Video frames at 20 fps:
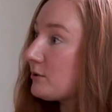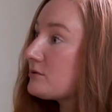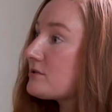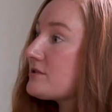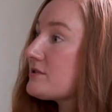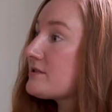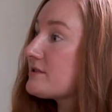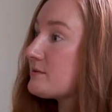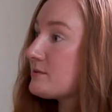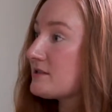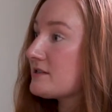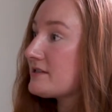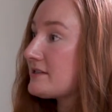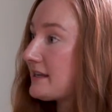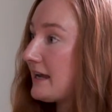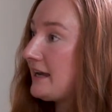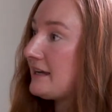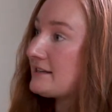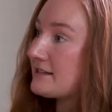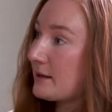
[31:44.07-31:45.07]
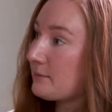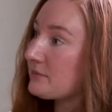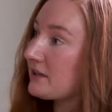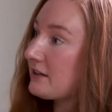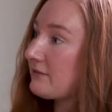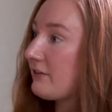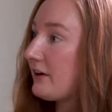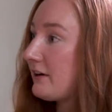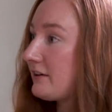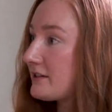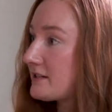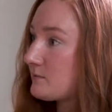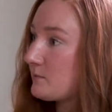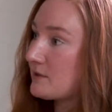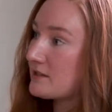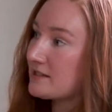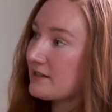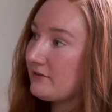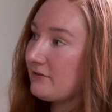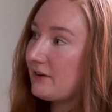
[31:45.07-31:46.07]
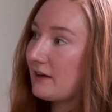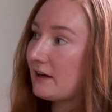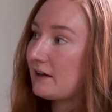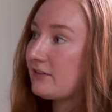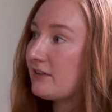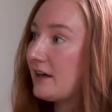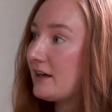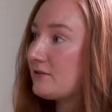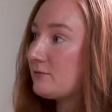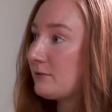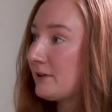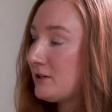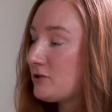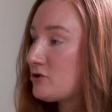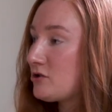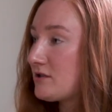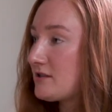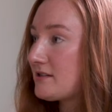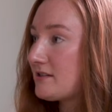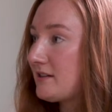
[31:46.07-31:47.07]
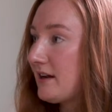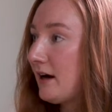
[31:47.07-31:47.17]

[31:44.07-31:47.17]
Say something very specific that reaches